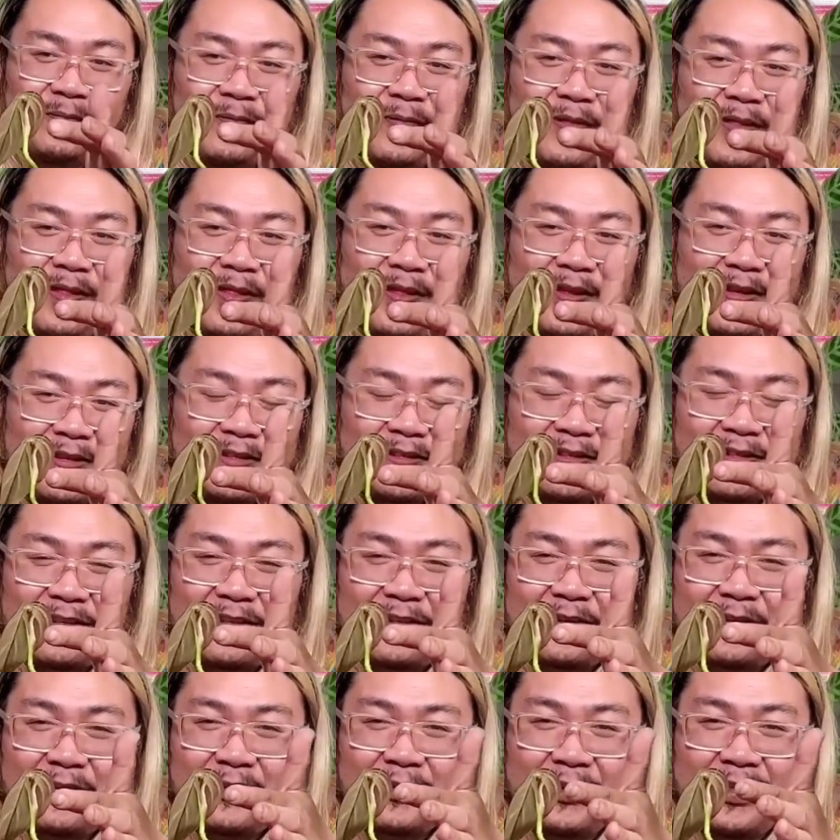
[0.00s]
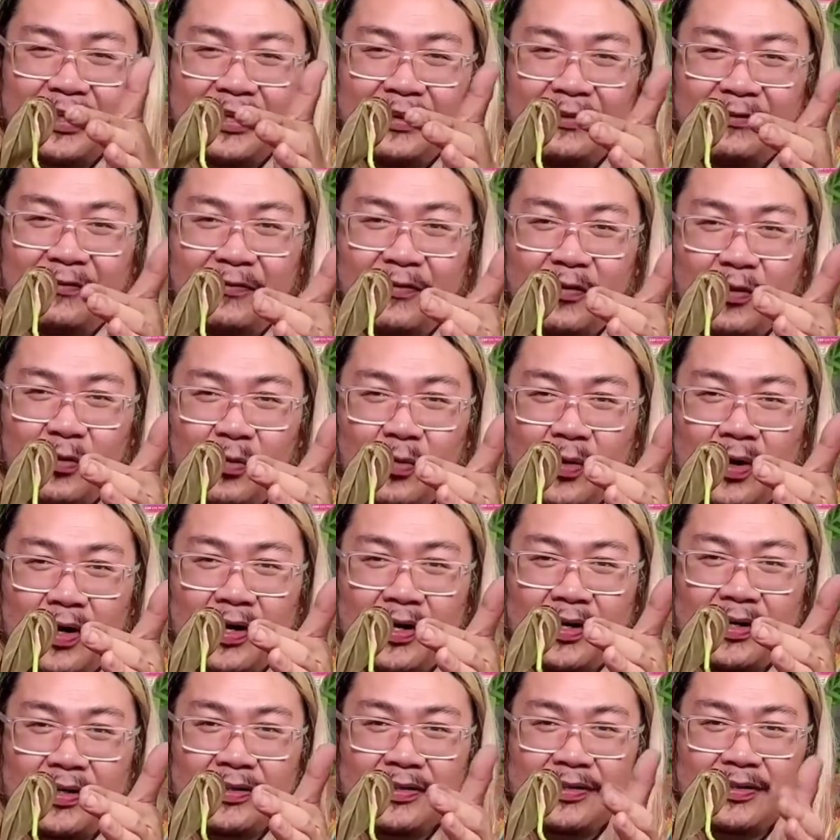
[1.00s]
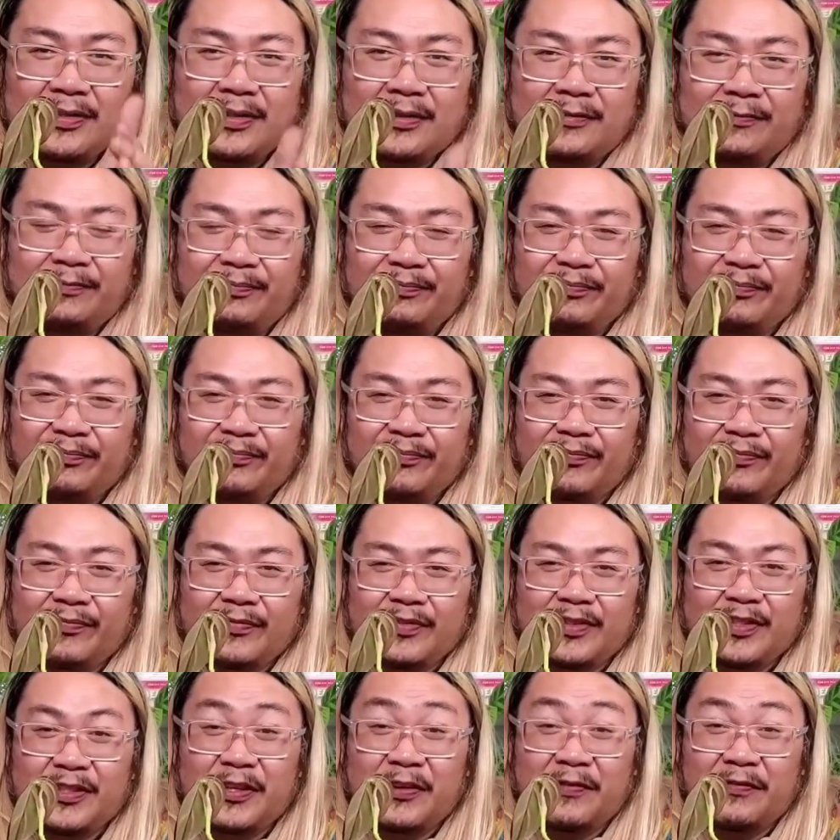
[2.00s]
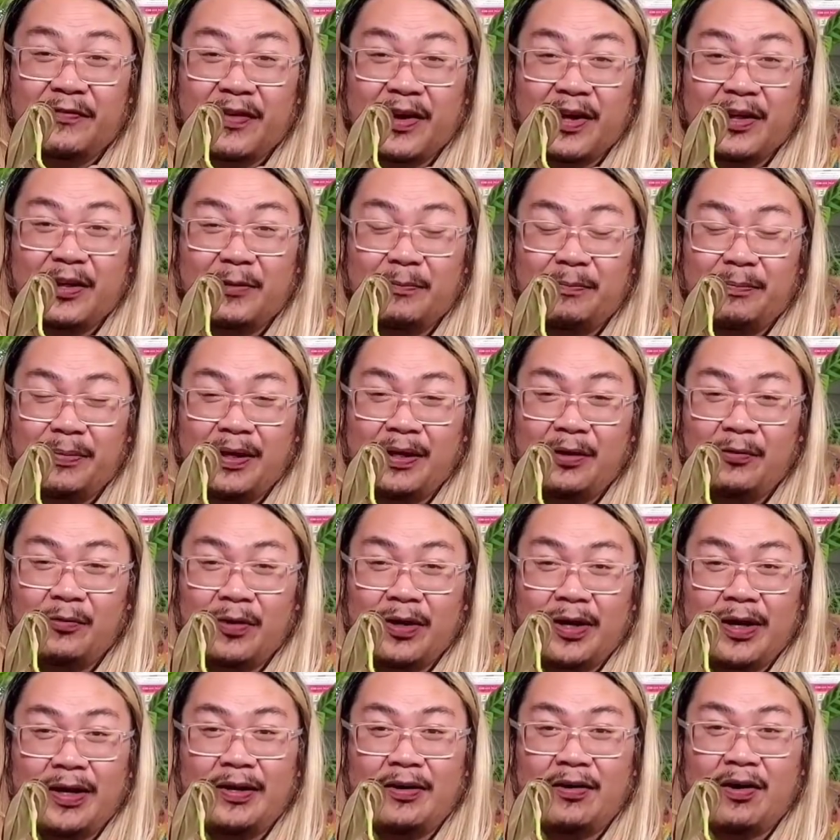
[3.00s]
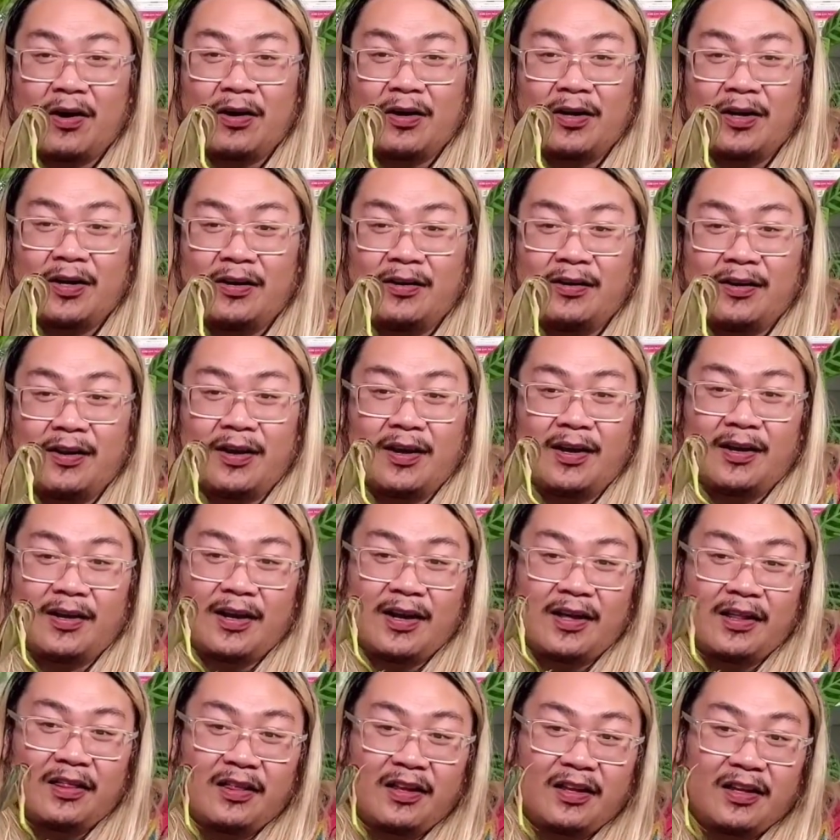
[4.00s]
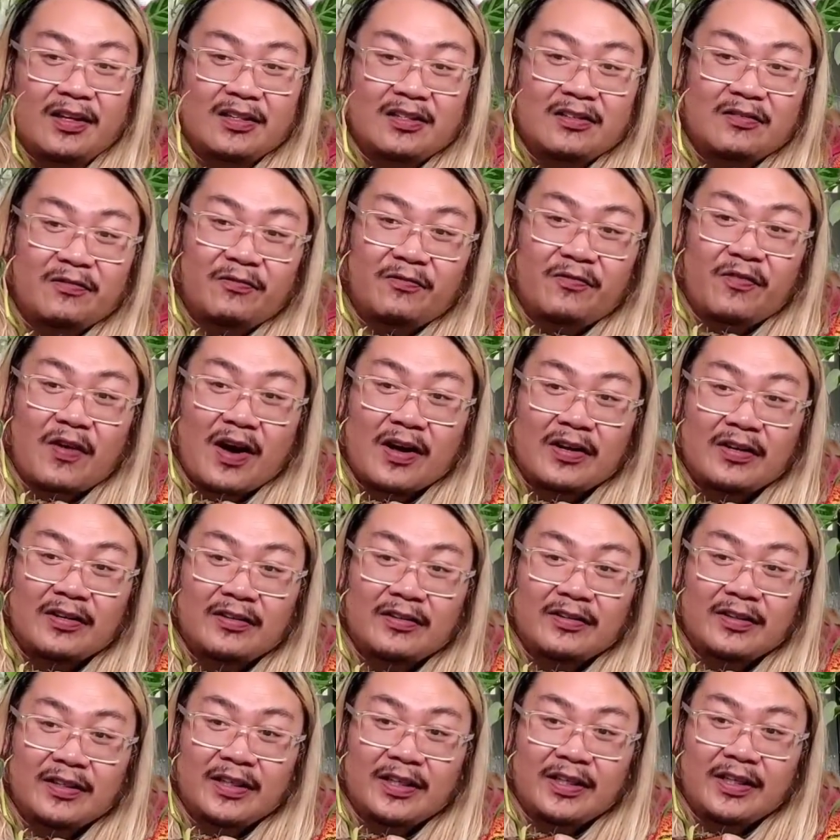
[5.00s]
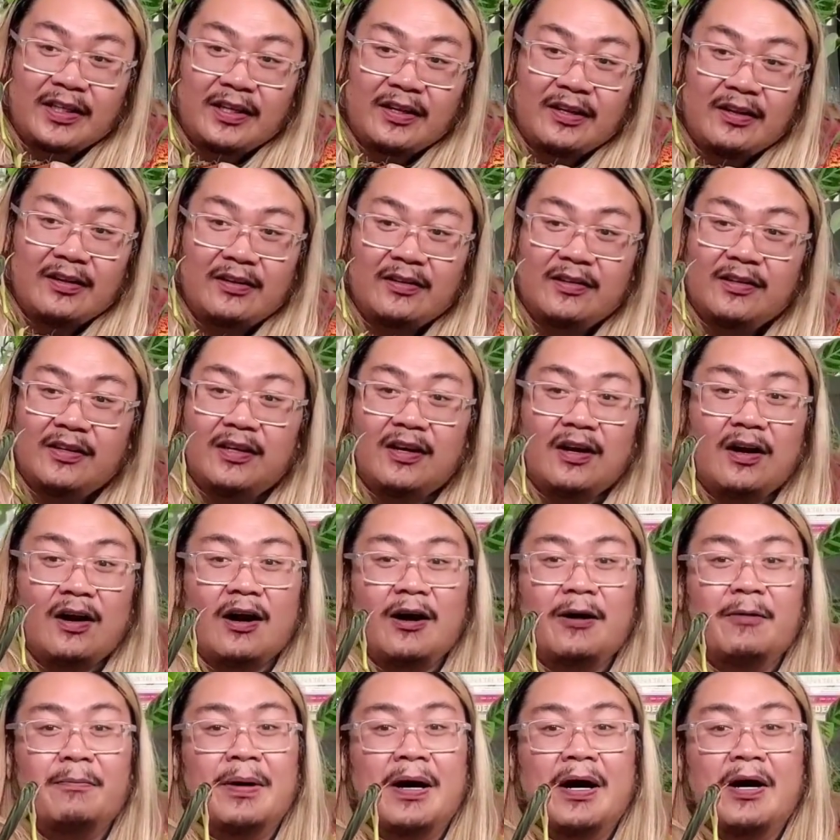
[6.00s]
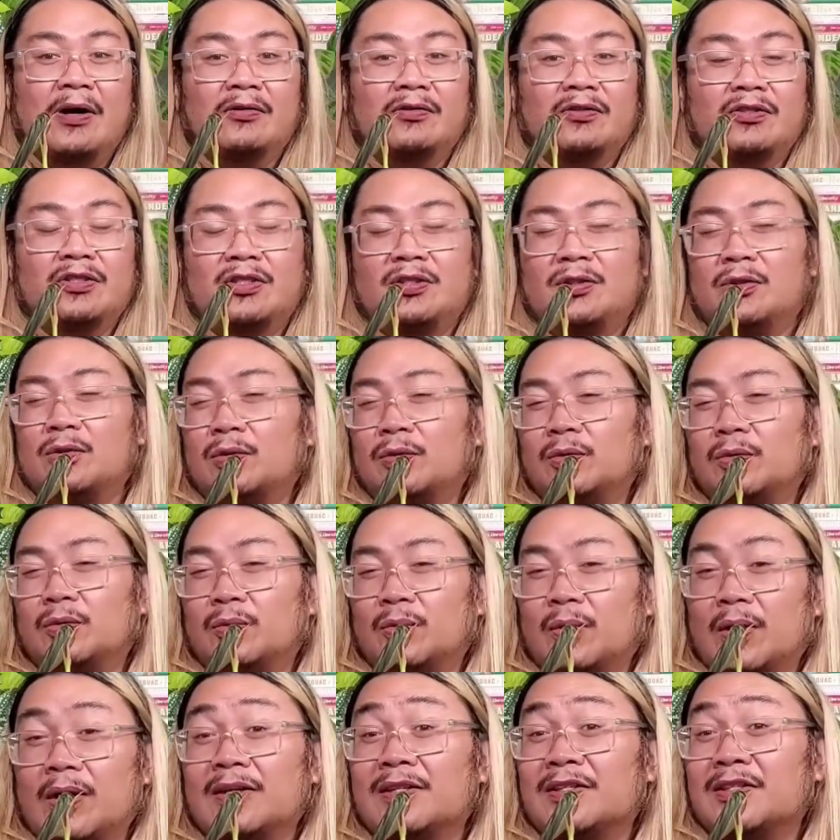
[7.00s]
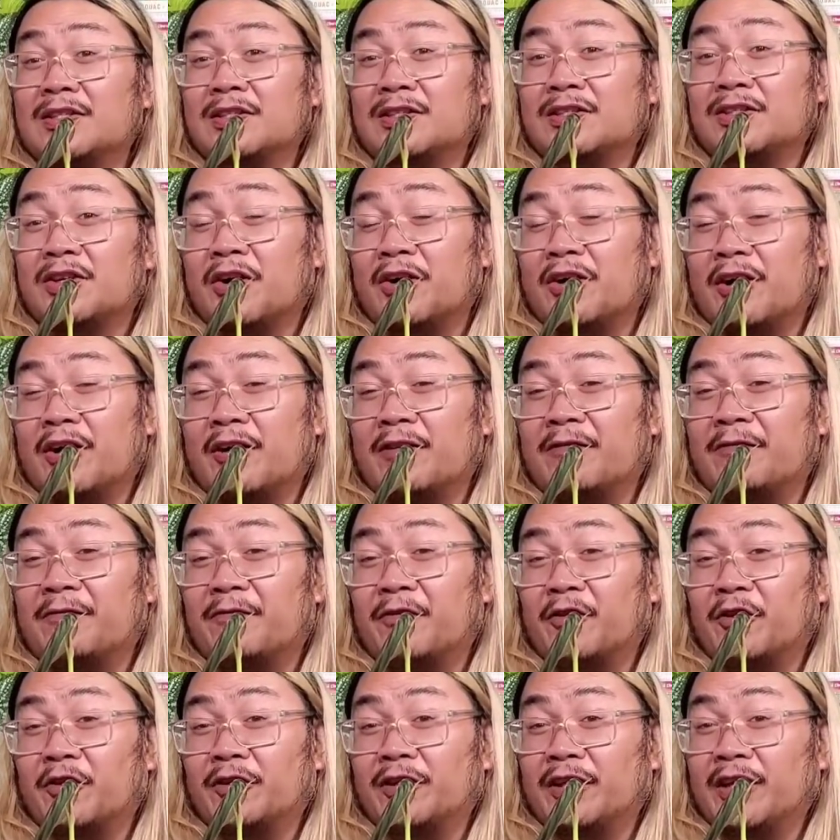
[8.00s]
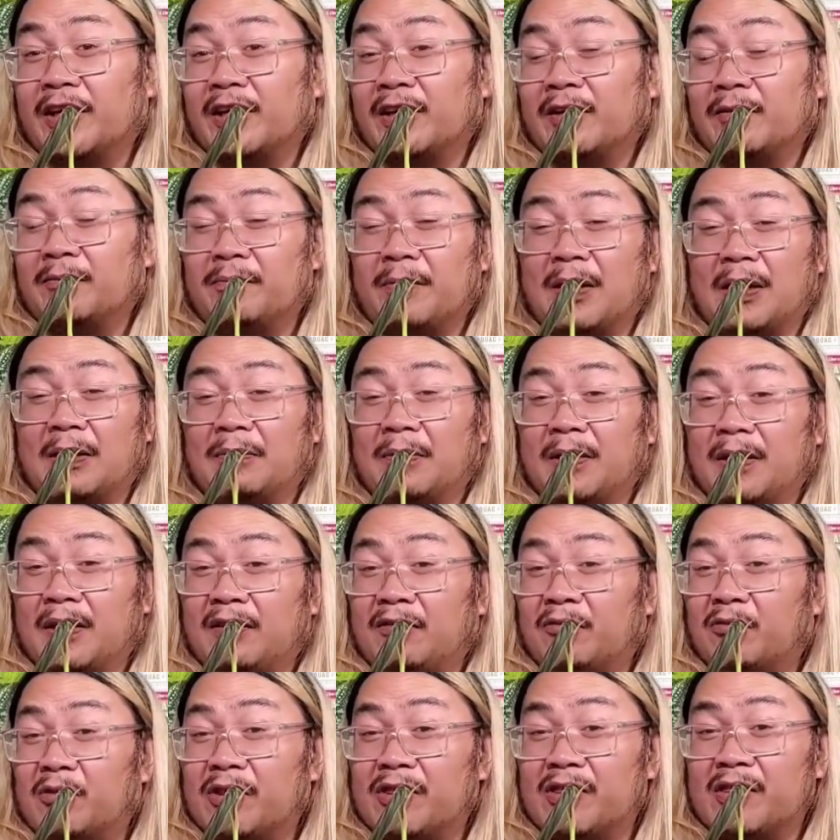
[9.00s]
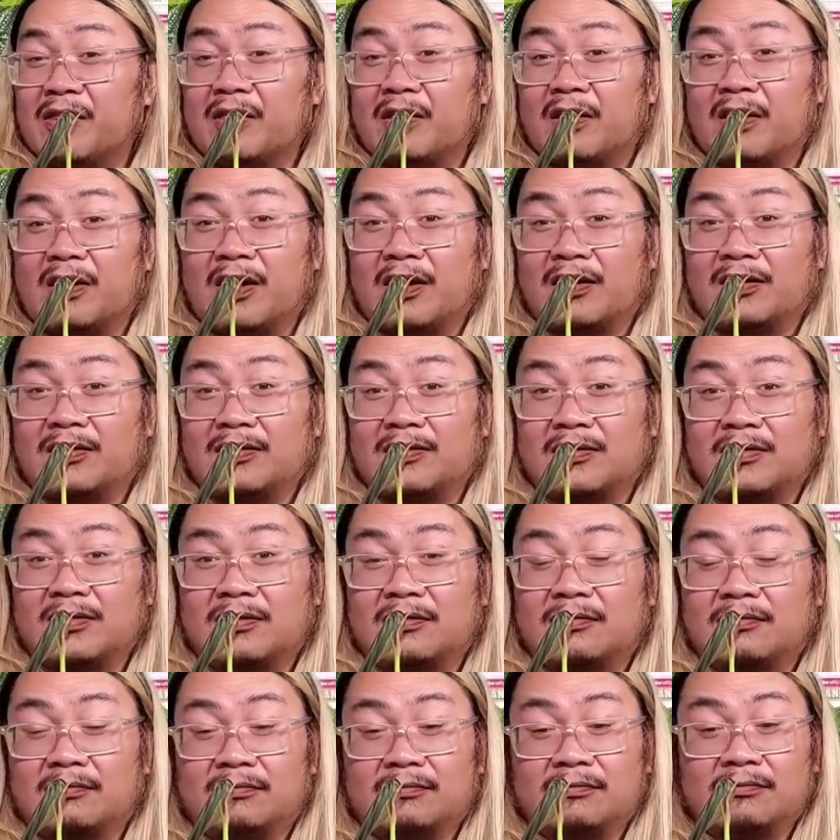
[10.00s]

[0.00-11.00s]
this little leaf was developing when I got it, and I think it's finally about to start unfurling, maybe within the next